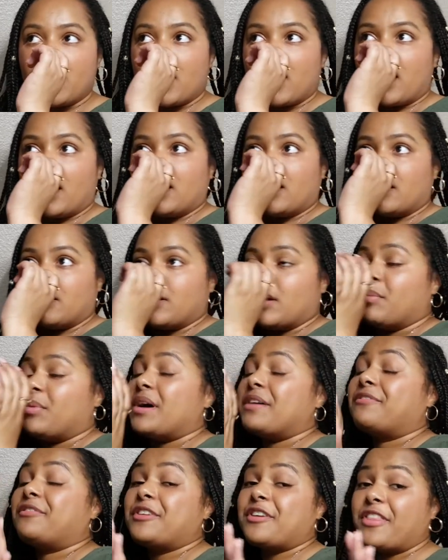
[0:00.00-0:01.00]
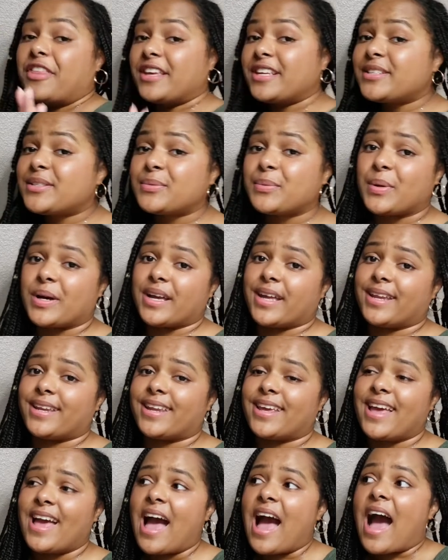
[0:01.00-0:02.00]
Uh, but for this one,
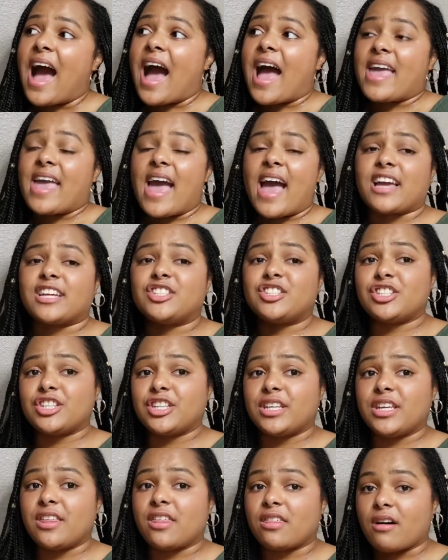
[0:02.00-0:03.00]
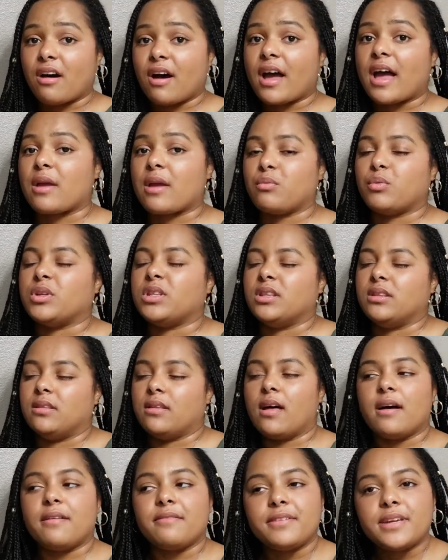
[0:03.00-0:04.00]
I actually thought I would
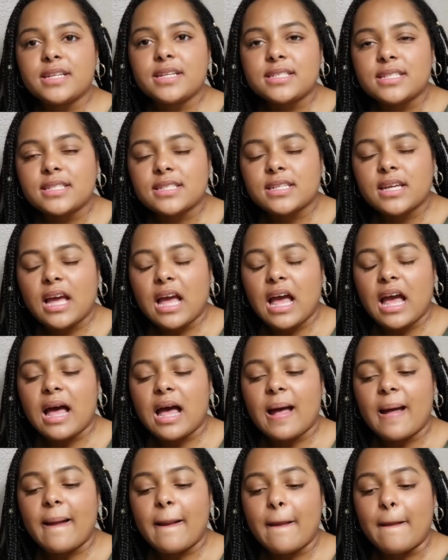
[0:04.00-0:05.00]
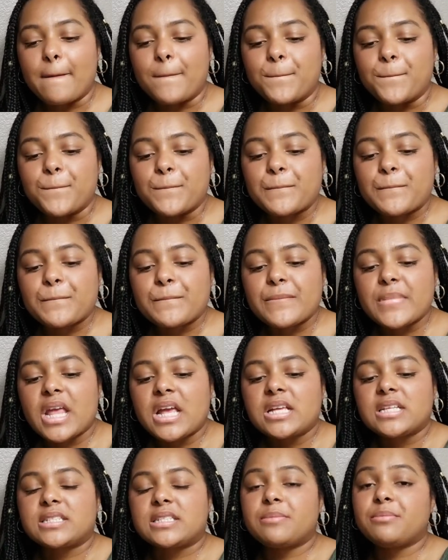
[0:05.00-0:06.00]
love it um,
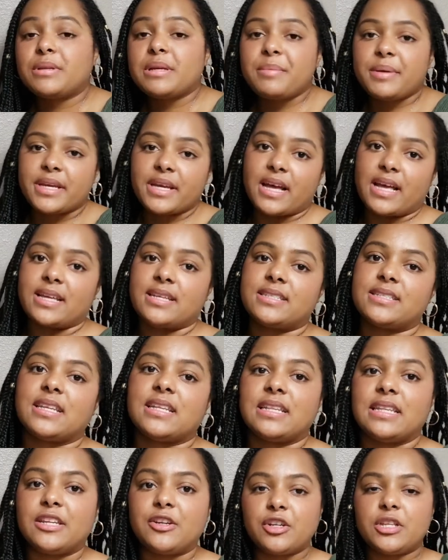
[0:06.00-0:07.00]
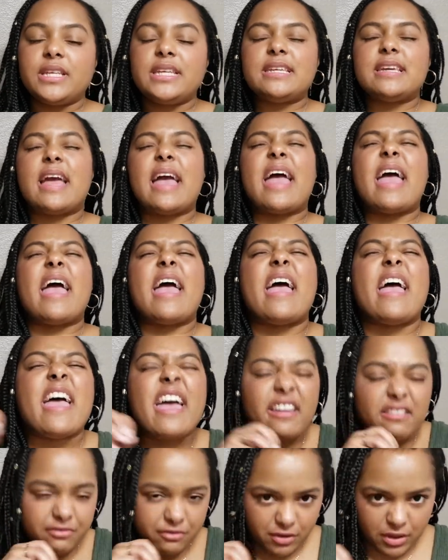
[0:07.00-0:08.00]
simply because literally
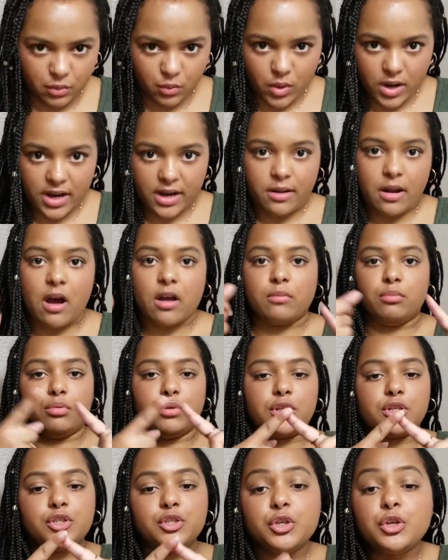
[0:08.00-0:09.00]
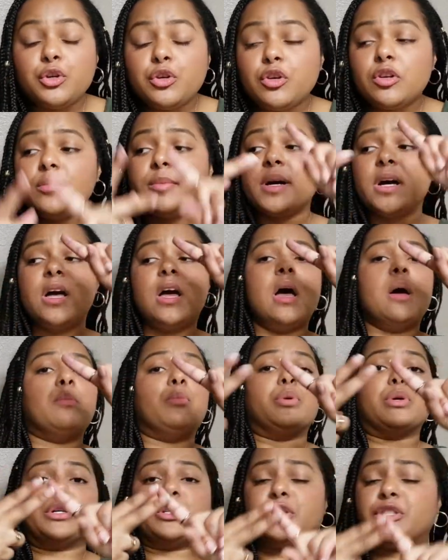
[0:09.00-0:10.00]
everyone on booktube,
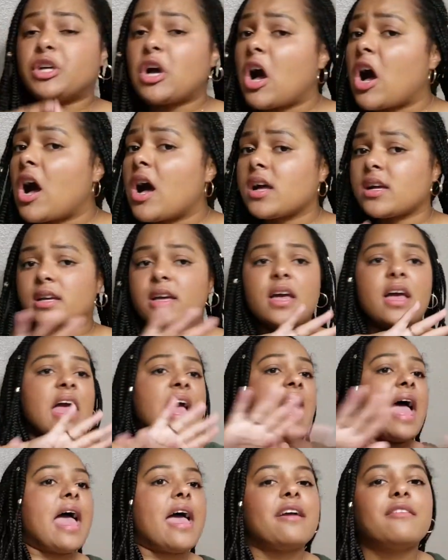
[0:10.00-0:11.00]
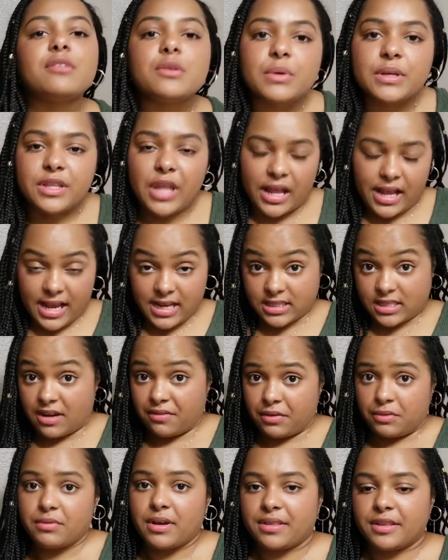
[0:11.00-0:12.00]
BookTok, Everyone that has
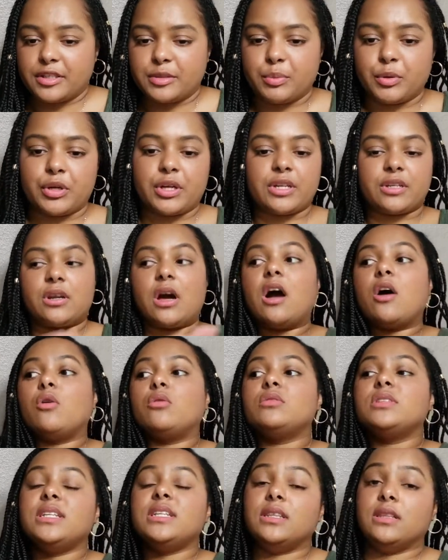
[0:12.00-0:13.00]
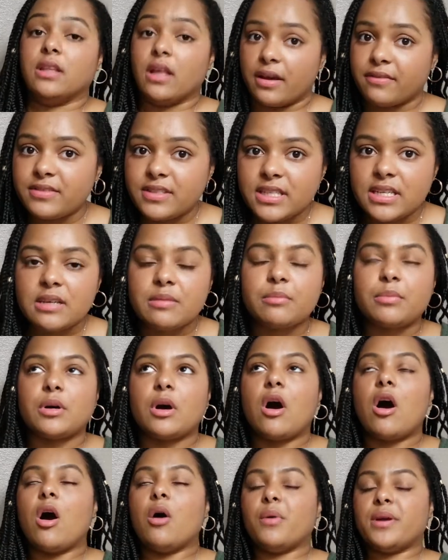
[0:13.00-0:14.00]
ever read this book not only loved it, but
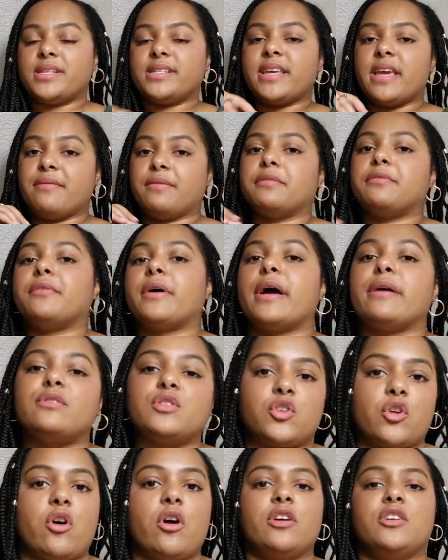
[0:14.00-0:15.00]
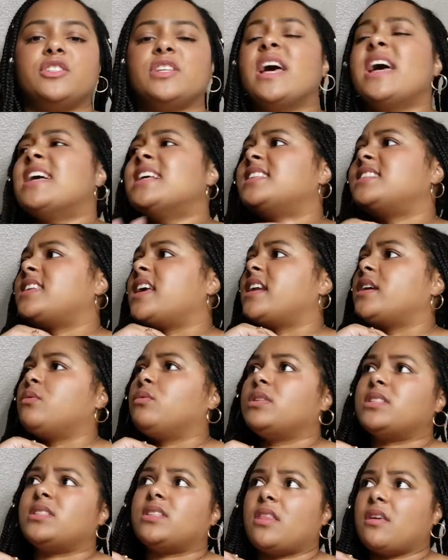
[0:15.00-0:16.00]
always gave it five stars, said it
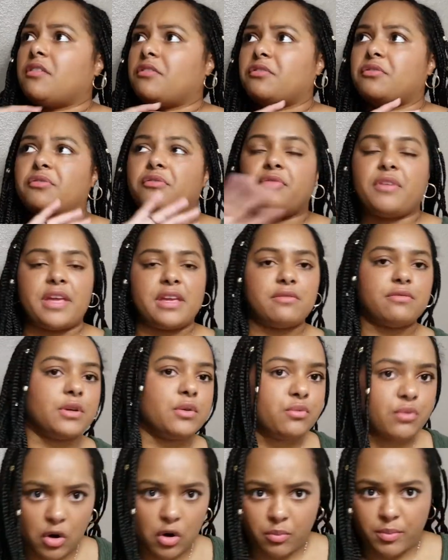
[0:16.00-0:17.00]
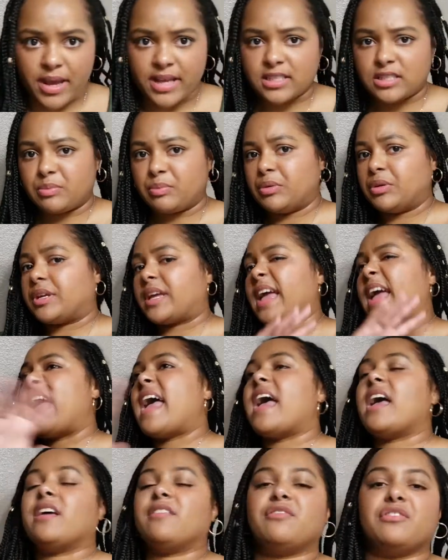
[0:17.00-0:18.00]
was their favorite romance book
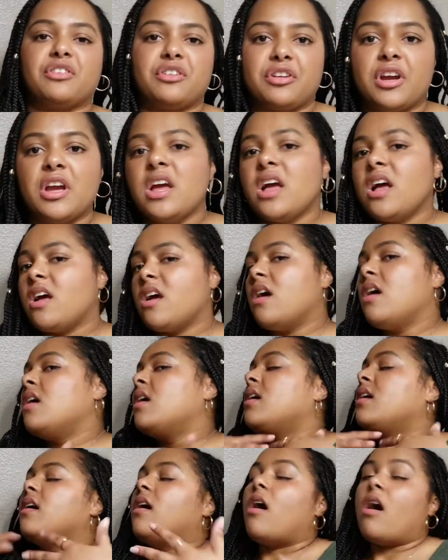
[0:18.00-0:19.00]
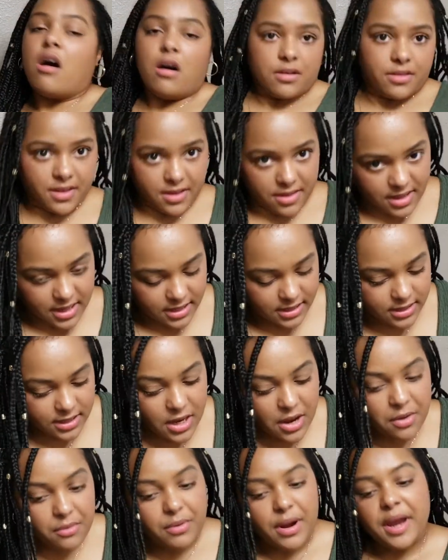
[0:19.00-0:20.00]
ever, all the things,
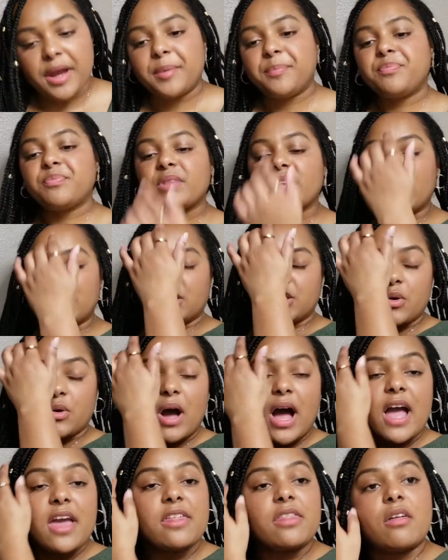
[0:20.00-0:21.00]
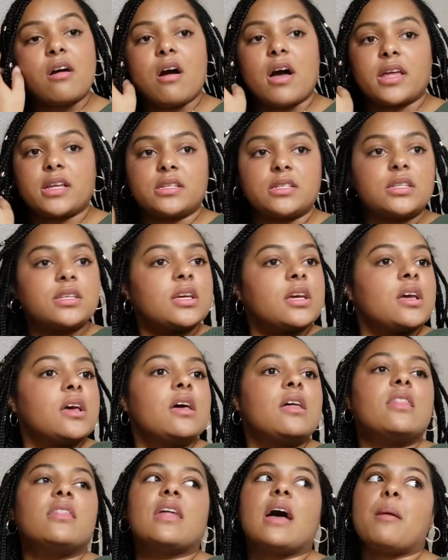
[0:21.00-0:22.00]
right? And so I thought
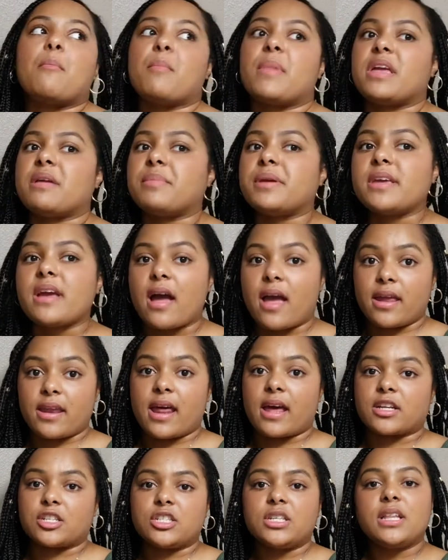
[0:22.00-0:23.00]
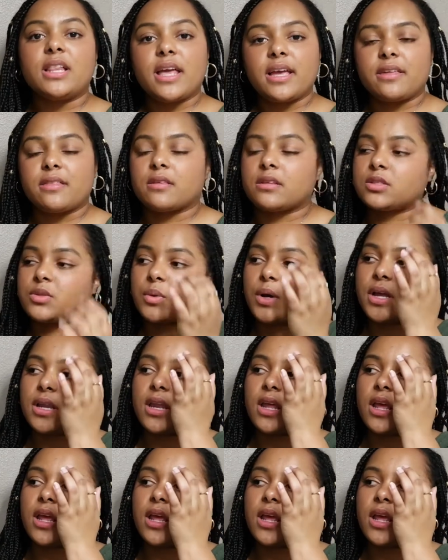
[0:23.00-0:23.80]
that maybe I'd actually like this one.